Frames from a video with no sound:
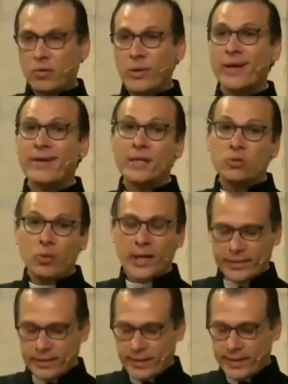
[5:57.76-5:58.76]
We are not
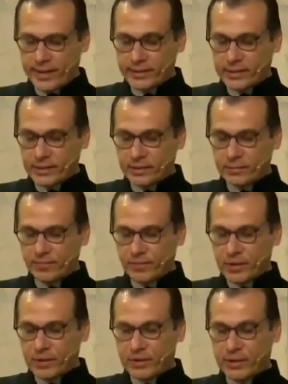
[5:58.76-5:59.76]
white, I guess.
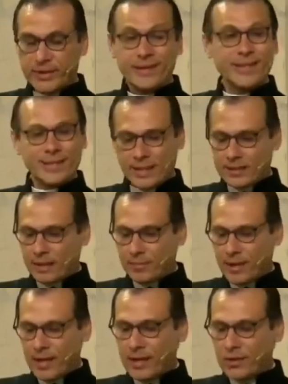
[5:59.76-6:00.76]
It does not
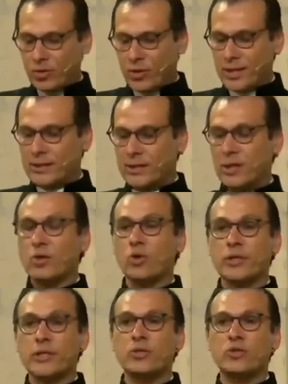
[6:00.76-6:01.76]
apply to us
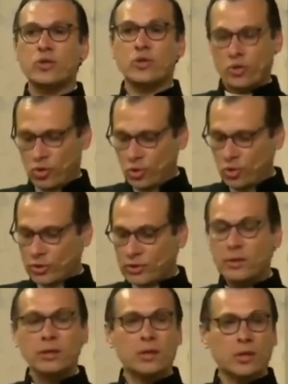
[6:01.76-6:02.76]
according to your own